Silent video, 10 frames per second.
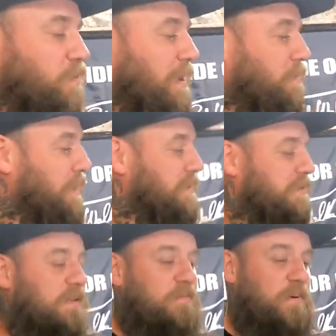For a well-made
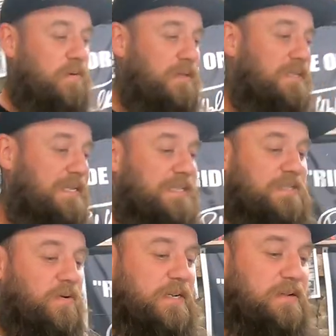steering wheel, and this is
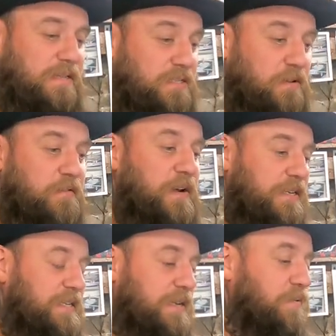solid. Like, there's no
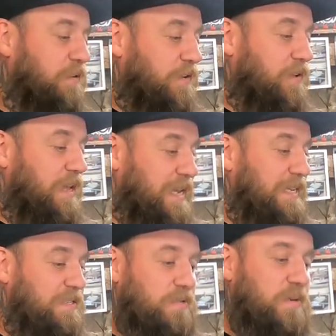flex in it or anything like that.
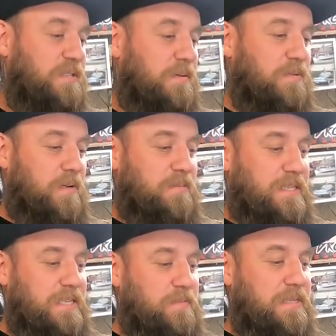It is solid. Sometimes
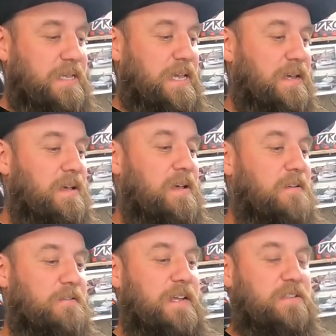these bits here
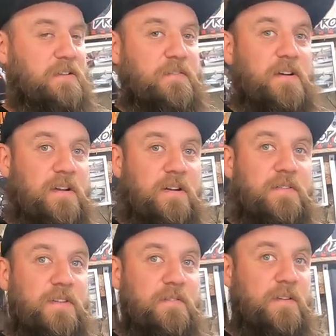flex like fuck, and
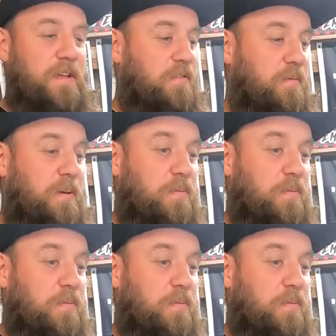I've seen videos of